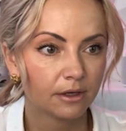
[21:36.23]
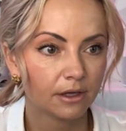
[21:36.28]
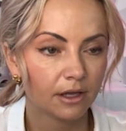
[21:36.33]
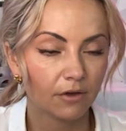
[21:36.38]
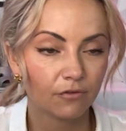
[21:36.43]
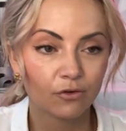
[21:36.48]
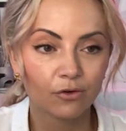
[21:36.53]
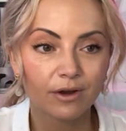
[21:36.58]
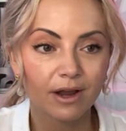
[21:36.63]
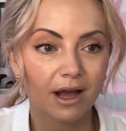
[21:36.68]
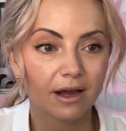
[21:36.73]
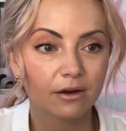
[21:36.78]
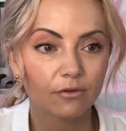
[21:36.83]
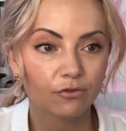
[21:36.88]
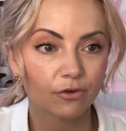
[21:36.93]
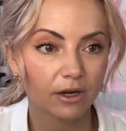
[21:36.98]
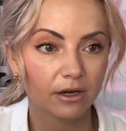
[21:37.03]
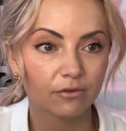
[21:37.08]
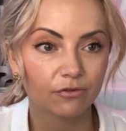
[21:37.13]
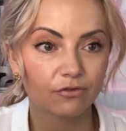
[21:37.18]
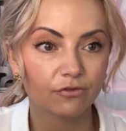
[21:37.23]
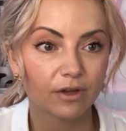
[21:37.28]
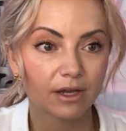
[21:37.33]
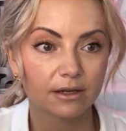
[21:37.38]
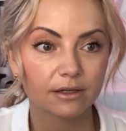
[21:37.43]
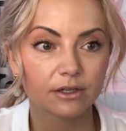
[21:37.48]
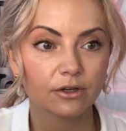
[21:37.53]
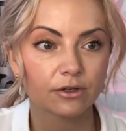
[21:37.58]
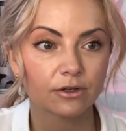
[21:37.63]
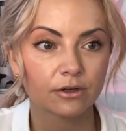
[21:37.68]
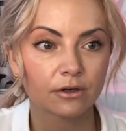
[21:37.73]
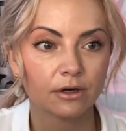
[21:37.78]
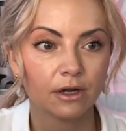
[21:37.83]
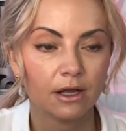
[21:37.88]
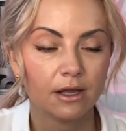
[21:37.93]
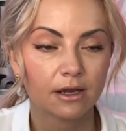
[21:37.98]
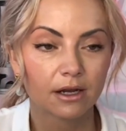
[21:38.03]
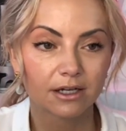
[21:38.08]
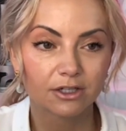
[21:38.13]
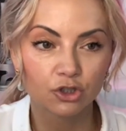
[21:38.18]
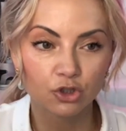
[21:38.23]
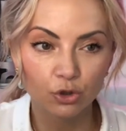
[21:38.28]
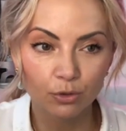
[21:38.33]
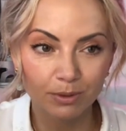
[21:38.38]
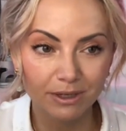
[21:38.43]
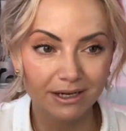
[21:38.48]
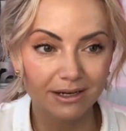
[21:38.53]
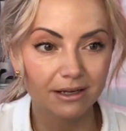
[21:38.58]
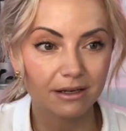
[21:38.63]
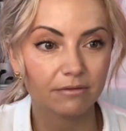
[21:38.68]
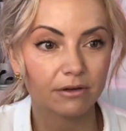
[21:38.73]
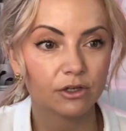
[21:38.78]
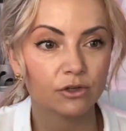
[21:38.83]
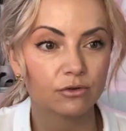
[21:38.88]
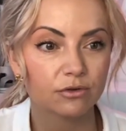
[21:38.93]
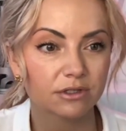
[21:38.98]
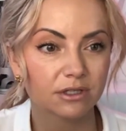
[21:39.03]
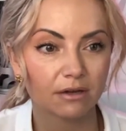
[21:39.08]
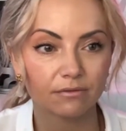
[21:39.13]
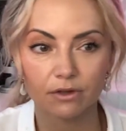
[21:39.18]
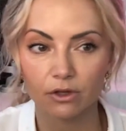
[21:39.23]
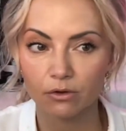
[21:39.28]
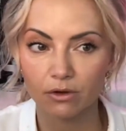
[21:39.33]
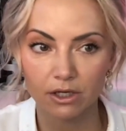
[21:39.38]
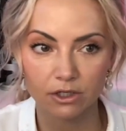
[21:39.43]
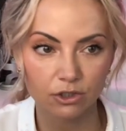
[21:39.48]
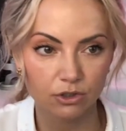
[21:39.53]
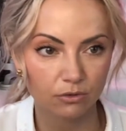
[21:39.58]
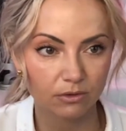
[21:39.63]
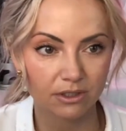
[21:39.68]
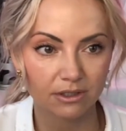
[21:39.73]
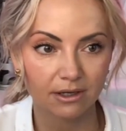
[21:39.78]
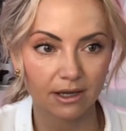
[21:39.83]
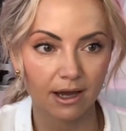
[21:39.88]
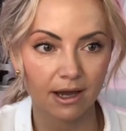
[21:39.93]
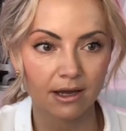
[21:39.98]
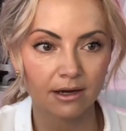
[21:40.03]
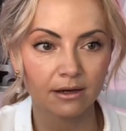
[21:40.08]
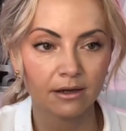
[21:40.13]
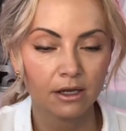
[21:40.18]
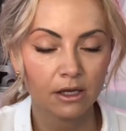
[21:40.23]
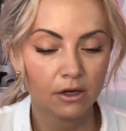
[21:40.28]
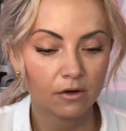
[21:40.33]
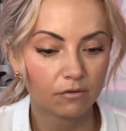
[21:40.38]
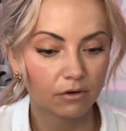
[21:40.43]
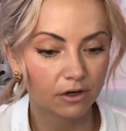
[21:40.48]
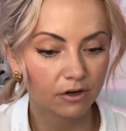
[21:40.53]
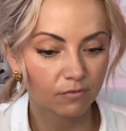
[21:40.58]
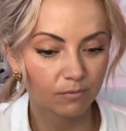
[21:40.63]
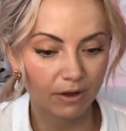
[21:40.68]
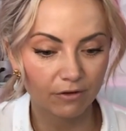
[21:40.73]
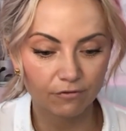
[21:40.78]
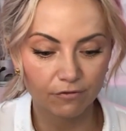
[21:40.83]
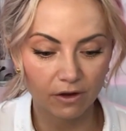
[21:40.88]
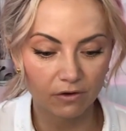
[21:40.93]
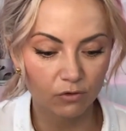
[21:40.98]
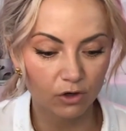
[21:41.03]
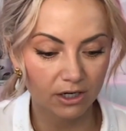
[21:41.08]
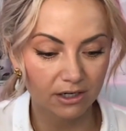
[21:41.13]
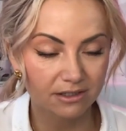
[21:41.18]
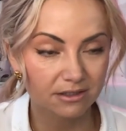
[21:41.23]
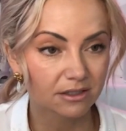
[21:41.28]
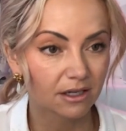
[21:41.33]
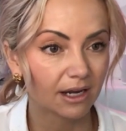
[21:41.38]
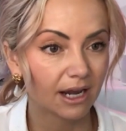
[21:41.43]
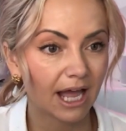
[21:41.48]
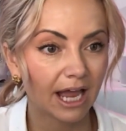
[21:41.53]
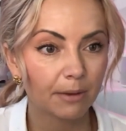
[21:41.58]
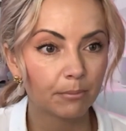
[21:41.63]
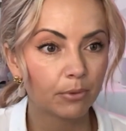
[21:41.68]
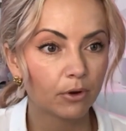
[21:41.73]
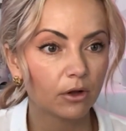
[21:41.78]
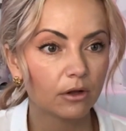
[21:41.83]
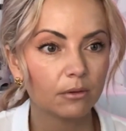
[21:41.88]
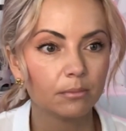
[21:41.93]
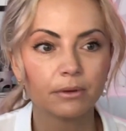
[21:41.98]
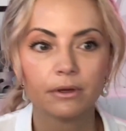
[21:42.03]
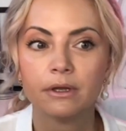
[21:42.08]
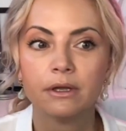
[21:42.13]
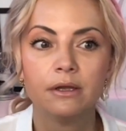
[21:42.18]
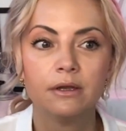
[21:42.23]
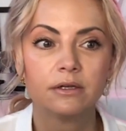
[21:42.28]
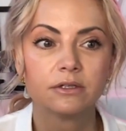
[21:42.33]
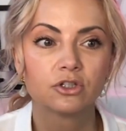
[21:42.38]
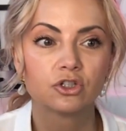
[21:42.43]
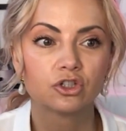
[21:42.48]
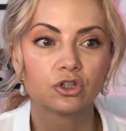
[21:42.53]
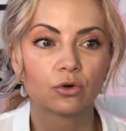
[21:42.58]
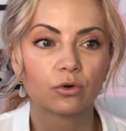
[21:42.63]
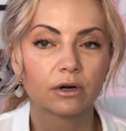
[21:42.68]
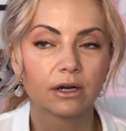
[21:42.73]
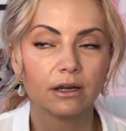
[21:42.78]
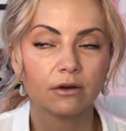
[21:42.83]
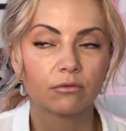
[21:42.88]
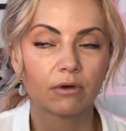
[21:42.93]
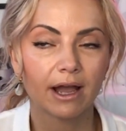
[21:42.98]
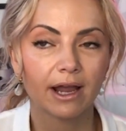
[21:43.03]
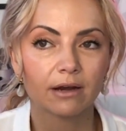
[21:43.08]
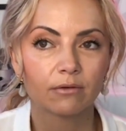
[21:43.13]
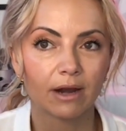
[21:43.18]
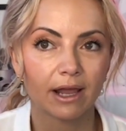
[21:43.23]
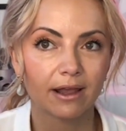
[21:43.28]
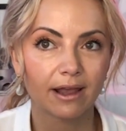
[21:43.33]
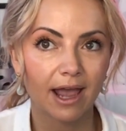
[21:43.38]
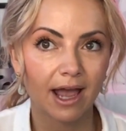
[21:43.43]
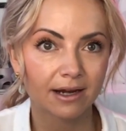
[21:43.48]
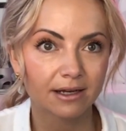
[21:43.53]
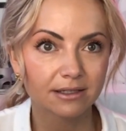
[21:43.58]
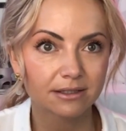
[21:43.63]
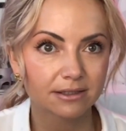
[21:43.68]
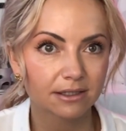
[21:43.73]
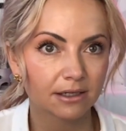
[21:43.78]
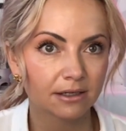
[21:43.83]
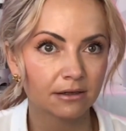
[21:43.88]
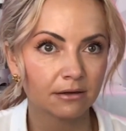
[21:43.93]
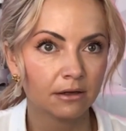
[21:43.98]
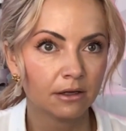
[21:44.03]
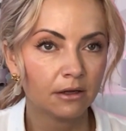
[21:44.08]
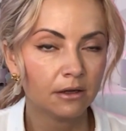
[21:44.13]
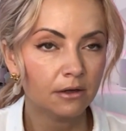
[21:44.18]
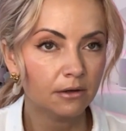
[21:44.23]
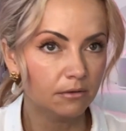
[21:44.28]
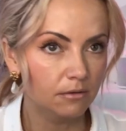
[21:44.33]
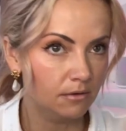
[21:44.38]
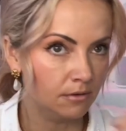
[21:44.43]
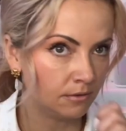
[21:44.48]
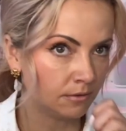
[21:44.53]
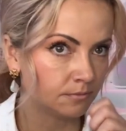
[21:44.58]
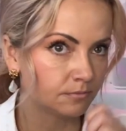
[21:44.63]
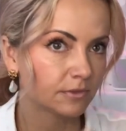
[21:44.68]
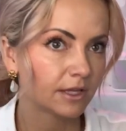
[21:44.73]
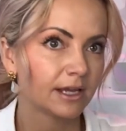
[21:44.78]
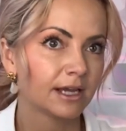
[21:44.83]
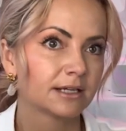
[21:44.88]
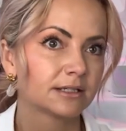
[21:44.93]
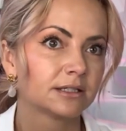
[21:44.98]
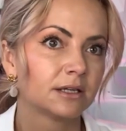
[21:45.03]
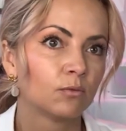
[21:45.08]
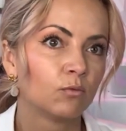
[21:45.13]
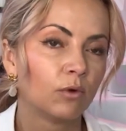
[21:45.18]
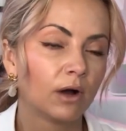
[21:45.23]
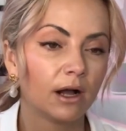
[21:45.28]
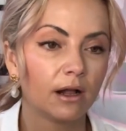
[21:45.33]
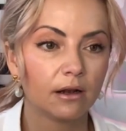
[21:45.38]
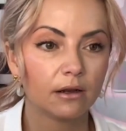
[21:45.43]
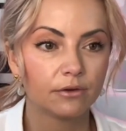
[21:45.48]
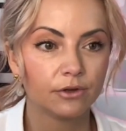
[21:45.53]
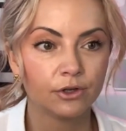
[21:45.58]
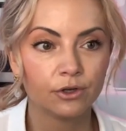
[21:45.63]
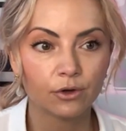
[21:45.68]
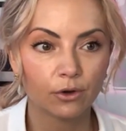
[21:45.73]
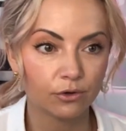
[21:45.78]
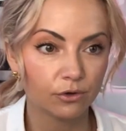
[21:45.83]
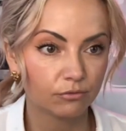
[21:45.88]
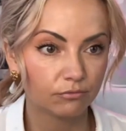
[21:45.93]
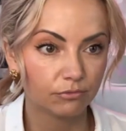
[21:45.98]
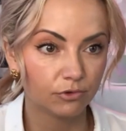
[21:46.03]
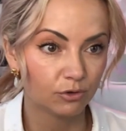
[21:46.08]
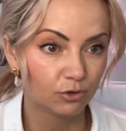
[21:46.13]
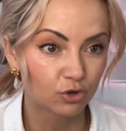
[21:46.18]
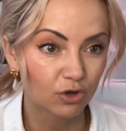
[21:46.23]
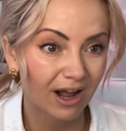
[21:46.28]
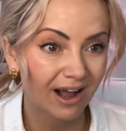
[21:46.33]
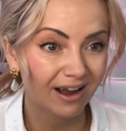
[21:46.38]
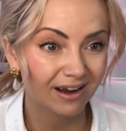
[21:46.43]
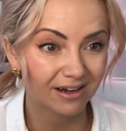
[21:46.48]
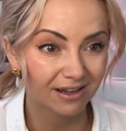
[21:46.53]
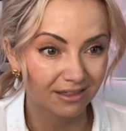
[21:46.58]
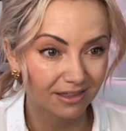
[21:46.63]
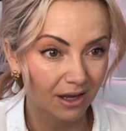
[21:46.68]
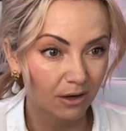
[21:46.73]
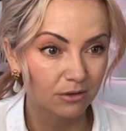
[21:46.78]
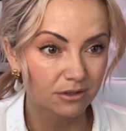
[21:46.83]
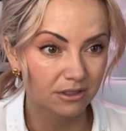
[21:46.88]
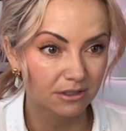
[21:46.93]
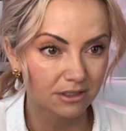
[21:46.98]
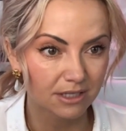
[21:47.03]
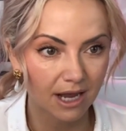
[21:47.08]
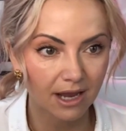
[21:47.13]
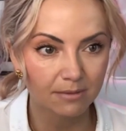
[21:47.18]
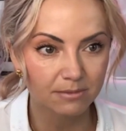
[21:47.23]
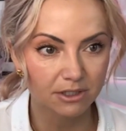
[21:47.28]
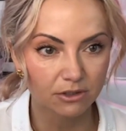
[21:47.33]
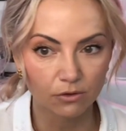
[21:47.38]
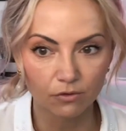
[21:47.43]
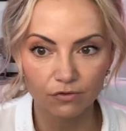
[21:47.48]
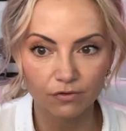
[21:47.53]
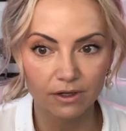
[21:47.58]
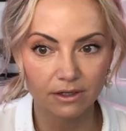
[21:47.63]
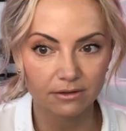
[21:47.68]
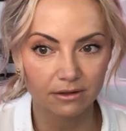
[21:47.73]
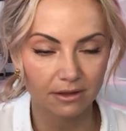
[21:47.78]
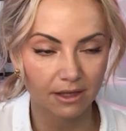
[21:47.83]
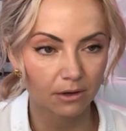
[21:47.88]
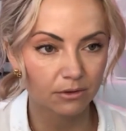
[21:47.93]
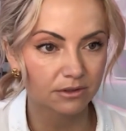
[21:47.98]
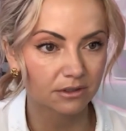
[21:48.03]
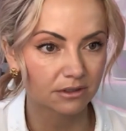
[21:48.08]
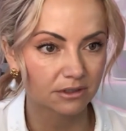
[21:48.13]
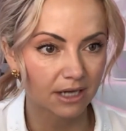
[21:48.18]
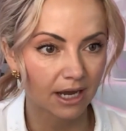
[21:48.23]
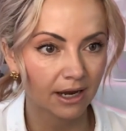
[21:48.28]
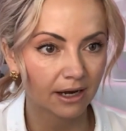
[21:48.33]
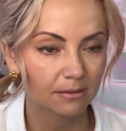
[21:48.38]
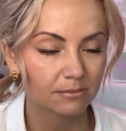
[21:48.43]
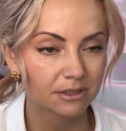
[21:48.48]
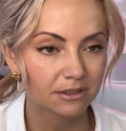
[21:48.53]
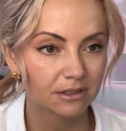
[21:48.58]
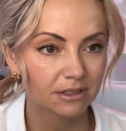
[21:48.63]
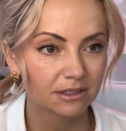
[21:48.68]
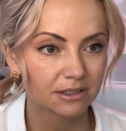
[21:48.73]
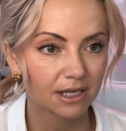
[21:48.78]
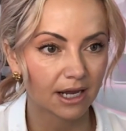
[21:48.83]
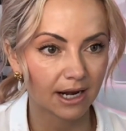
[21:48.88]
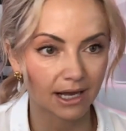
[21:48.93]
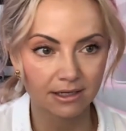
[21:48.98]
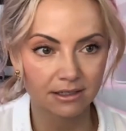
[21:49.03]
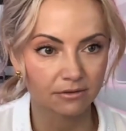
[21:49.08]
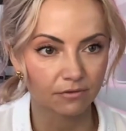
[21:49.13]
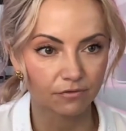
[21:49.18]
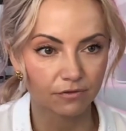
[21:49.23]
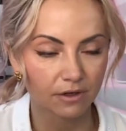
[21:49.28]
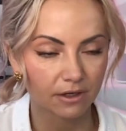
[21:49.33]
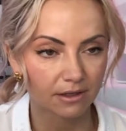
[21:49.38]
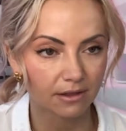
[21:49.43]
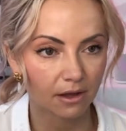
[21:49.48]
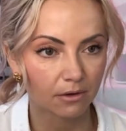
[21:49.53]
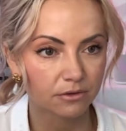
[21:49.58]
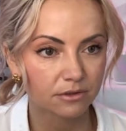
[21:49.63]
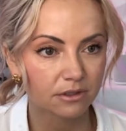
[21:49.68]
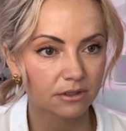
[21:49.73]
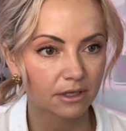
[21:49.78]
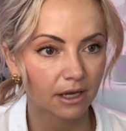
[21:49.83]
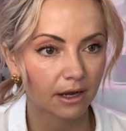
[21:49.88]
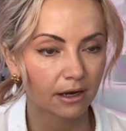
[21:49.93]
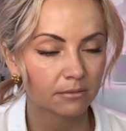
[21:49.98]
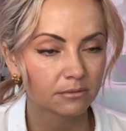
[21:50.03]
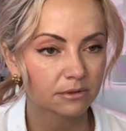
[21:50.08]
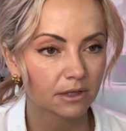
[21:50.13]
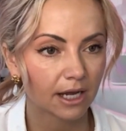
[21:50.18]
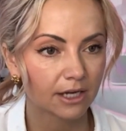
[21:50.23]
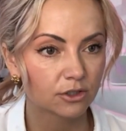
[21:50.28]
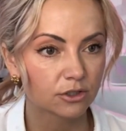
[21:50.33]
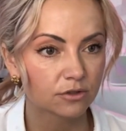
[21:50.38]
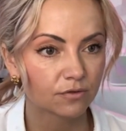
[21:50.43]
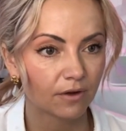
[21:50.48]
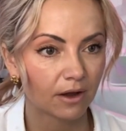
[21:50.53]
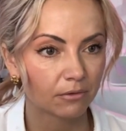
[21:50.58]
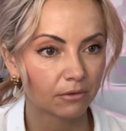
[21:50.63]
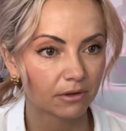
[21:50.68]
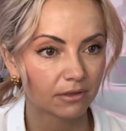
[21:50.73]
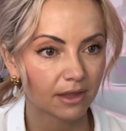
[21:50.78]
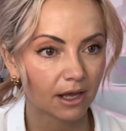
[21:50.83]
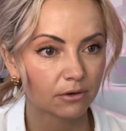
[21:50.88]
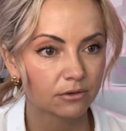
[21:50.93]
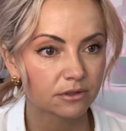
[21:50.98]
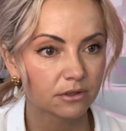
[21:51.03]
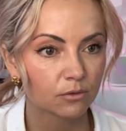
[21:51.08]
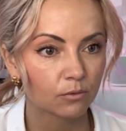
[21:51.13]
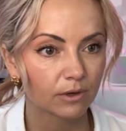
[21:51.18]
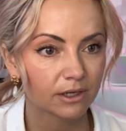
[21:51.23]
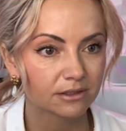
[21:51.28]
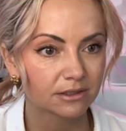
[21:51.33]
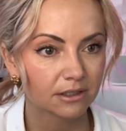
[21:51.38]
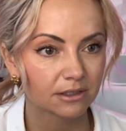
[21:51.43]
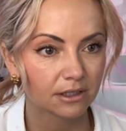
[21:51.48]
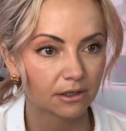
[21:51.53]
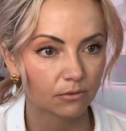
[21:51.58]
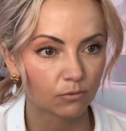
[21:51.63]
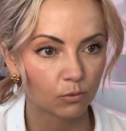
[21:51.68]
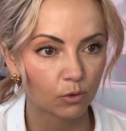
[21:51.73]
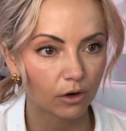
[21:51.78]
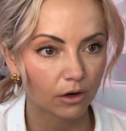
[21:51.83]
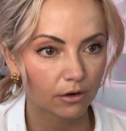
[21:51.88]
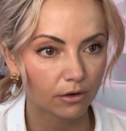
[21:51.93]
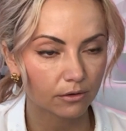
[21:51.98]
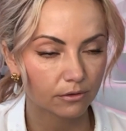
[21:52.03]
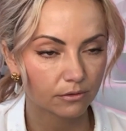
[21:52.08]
If you're not afraid of failure because you believe in yourself that you can do it again. One of my favorite is the light bulb story, right? Like Edison, they asked him, well, you know, you, you tried a thousand times and you failed a thousand times. And he said, I didn't fail a thousand times. I just found a thousand ways that didn't work.